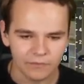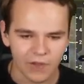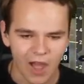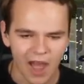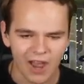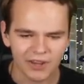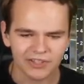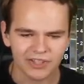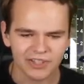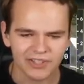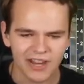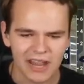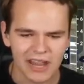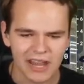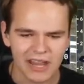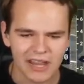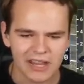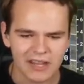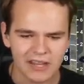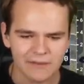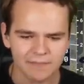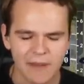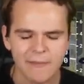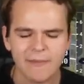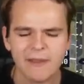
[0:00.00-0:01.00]
not
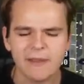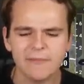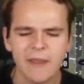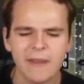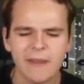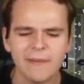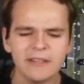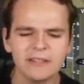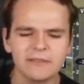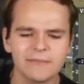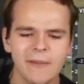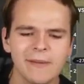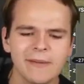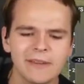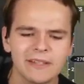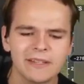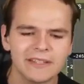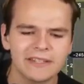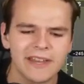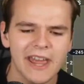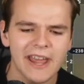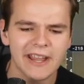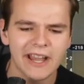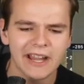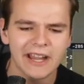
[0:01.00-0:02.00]
today. Maybe, maybe, maybe
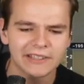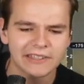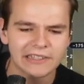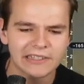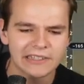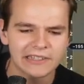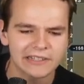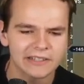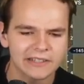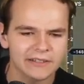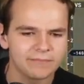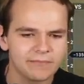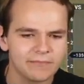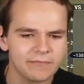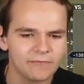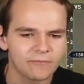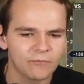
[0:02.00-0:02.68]
today actually.